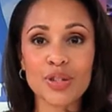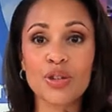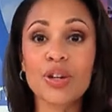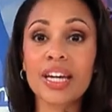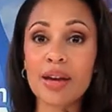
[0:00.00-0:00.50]
so you
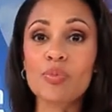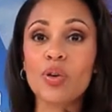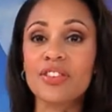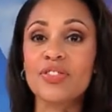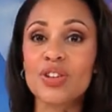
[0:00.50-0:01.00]
can get more of
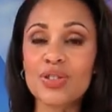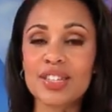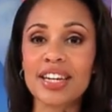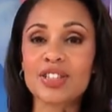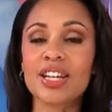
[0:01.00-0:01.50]

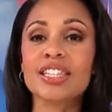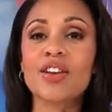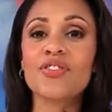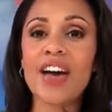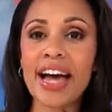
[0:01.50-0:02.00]
NewsNation's
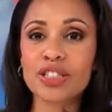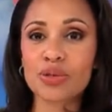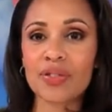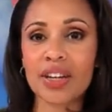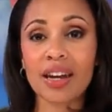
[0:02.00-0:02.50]
fact
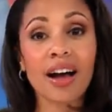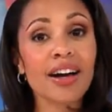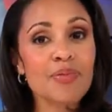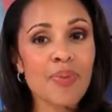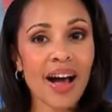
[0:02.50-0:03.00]
driven,
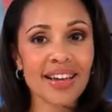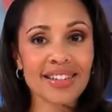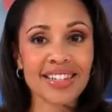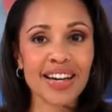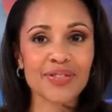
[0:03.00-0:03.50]
unbiased
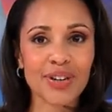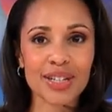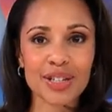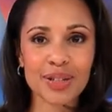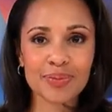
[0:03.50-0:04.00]

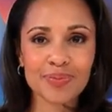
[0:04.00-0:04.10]
coverage.